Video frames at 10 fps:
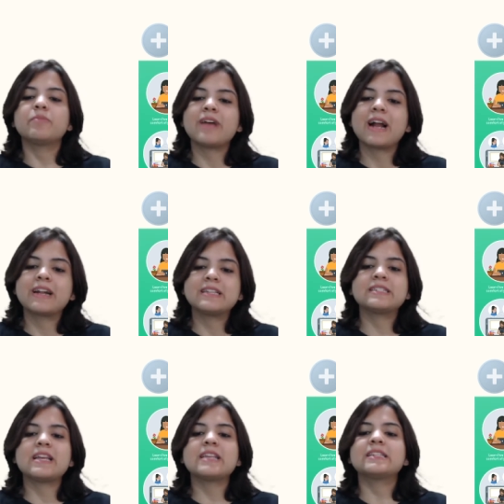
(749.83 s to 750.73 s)
practice
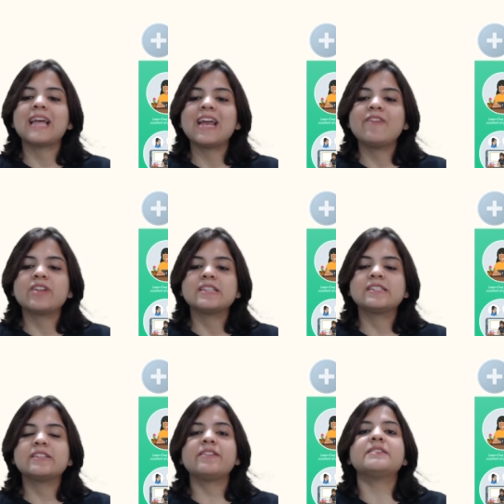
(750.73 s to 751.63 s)
tests, live test
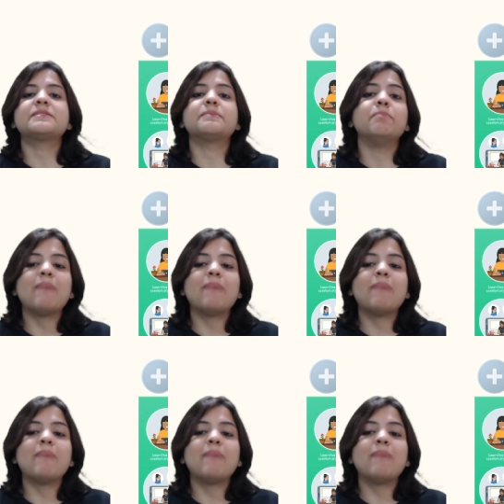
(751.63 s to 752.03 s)
series,